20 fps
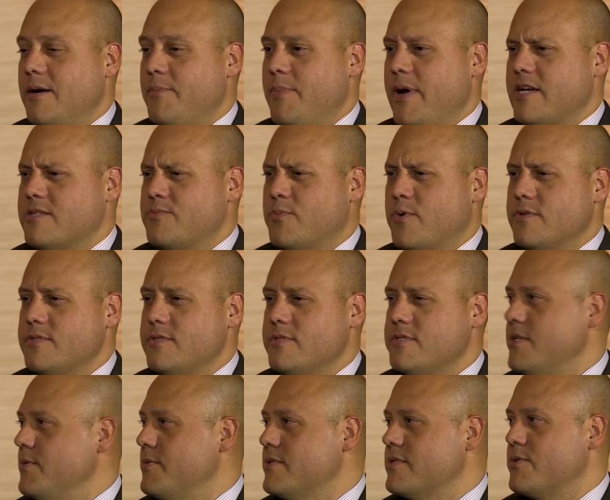a passport since
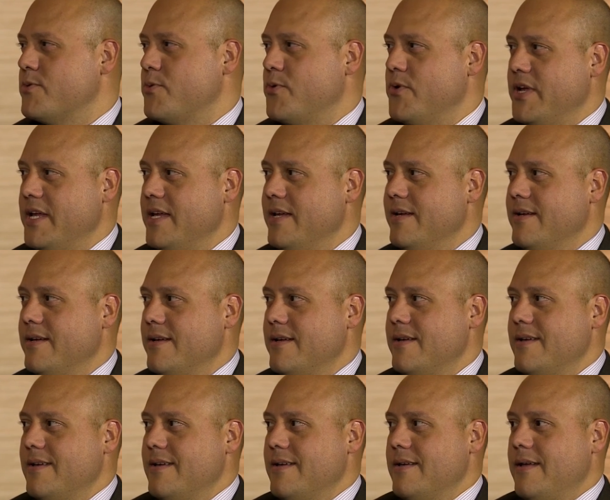she was three.
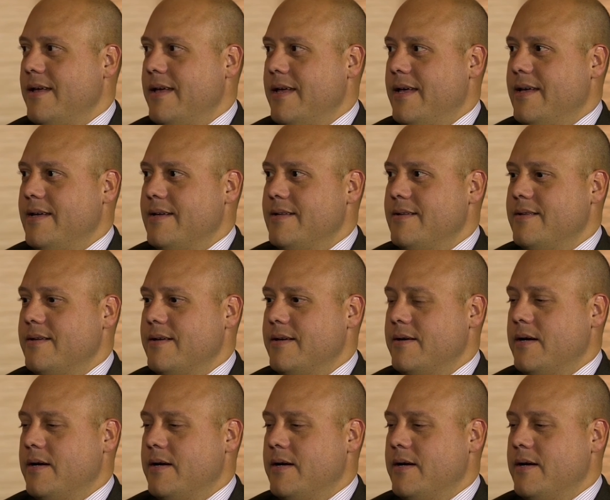And